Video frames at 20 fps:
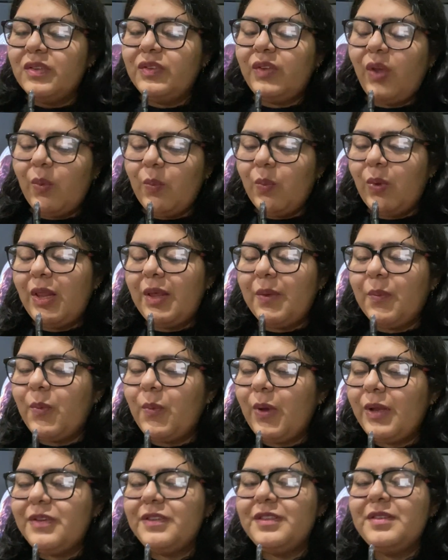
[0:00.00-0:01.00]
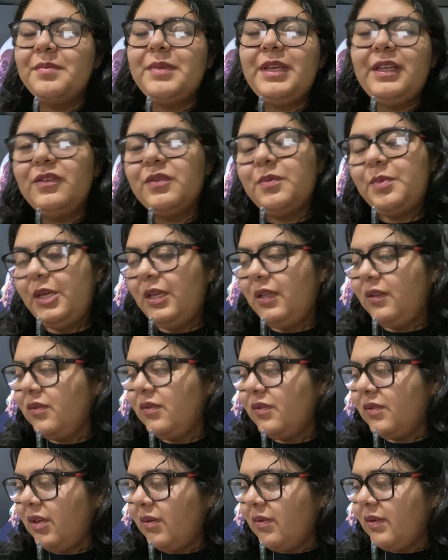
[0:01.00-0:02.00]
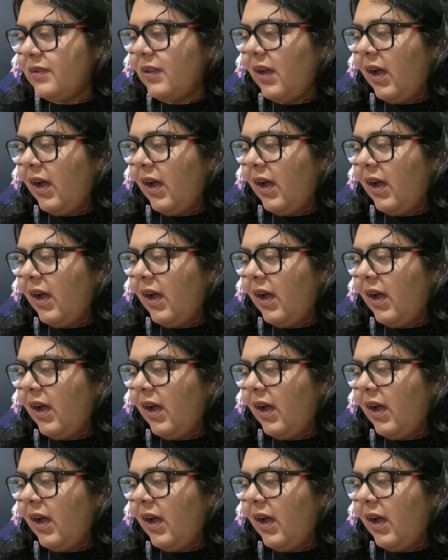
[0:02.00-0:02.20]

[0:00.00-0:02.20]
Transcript: So what does it mean to be into series?